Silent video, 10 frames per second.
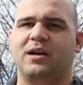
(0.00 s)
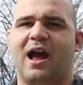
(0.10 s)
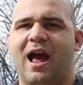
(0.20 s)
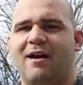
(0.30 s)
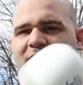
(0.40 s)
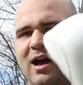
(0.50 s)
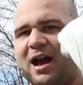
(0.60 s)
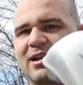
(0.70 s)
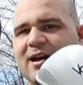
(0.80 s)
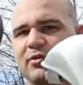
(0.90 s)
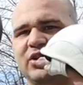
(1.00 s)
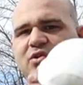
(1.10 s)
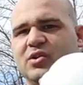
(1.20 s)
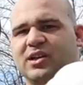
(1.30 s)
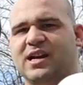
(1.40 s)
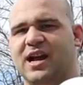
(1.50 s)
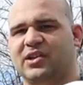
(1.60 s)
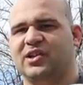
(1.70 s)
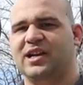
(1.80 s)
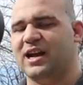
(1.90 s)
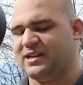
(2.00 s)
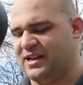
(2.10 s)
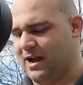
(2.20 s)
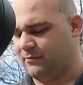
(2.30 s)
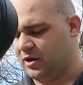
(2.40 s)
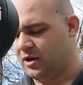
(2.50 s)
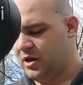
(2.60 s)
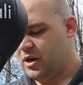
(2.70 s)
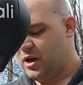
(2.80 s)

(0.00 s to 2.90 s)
me. I have it eye level so you can kind of see it on camera.